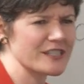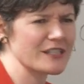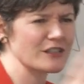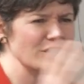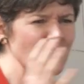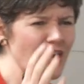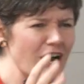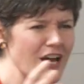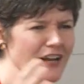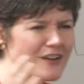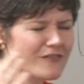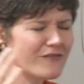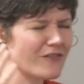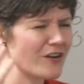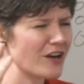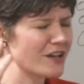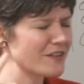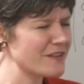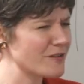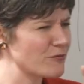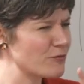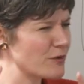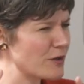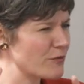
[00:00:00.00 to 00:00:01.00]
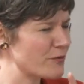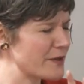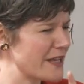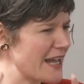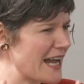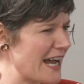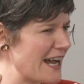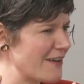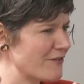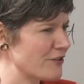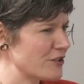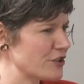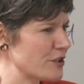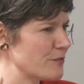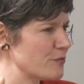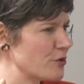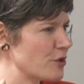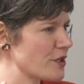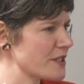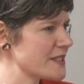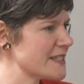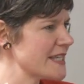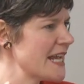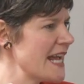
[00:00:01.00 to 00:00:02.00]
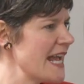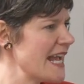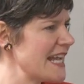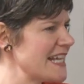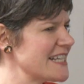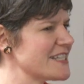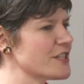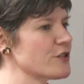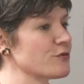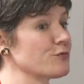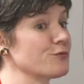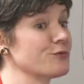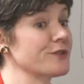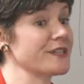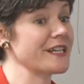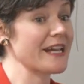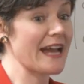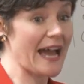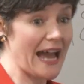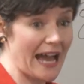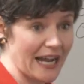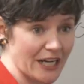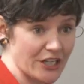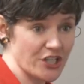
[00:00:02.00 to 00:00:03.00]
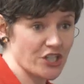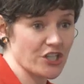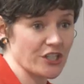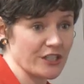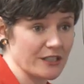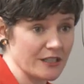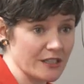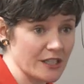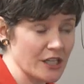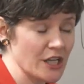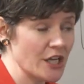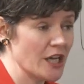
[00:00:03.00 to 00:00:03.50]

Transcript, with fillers: A lot of what we have on the books is a reaction.